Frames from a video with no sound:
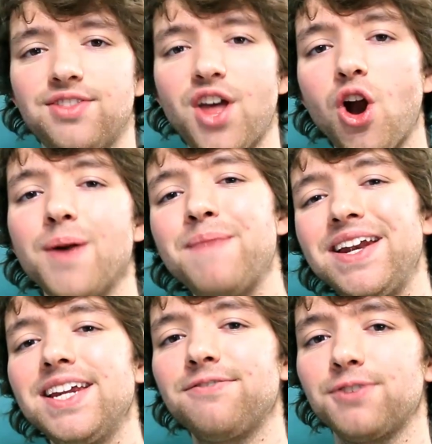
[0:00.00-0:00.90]
There are
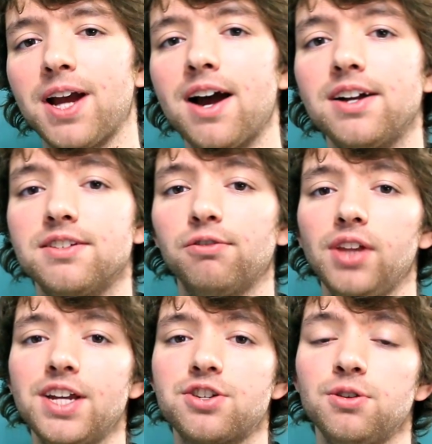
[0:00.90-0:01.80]
many different kinds of
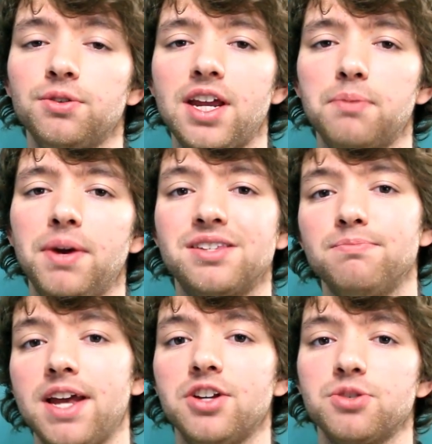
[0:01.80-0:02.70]
relational database
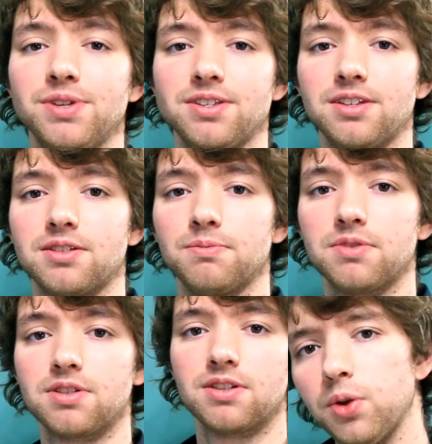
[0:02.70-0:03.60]
management
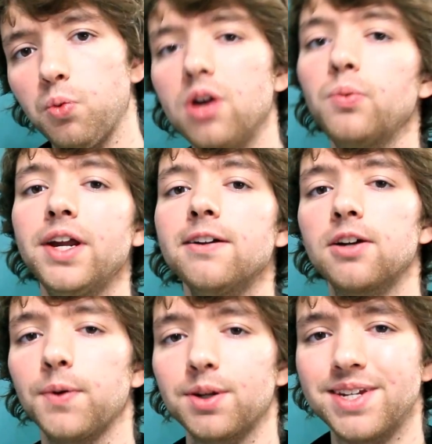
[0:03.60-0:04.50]
systems. The one we are
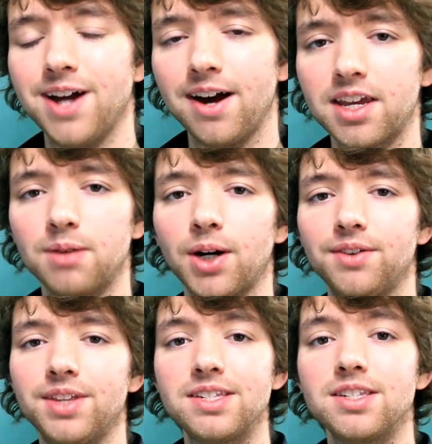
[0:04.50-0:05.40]
going to be talking
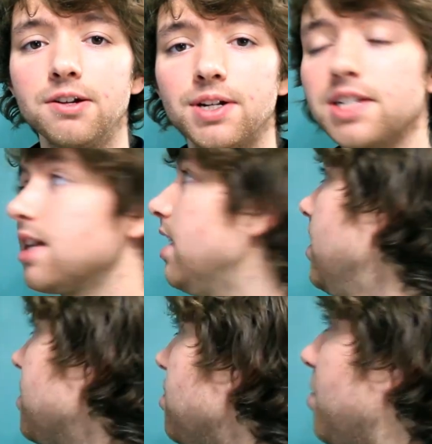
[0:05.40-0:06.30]
about in this series
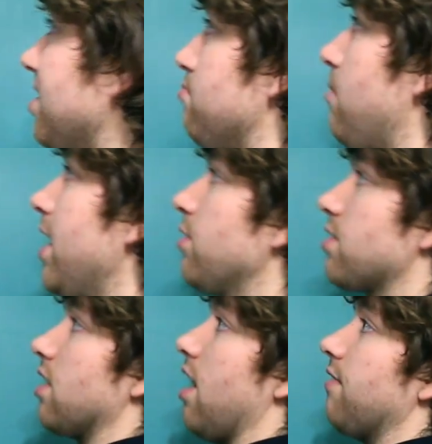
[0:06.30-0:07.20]
is known as
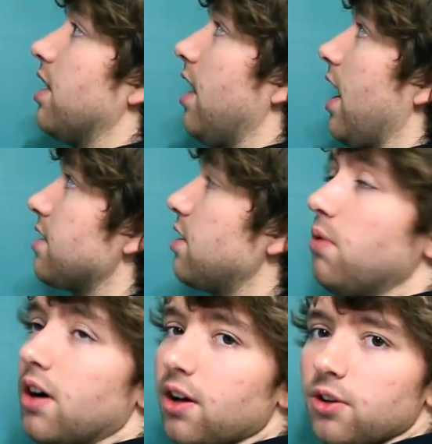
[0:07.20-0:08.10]
Microsoft S
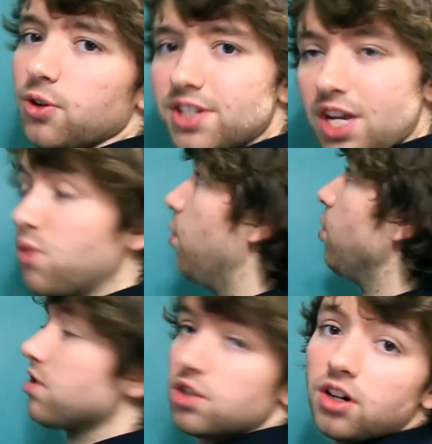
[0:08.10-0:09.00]
Q L or S Q
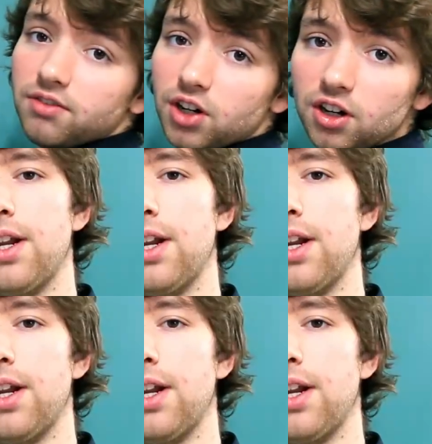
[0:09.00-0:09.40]
L Server.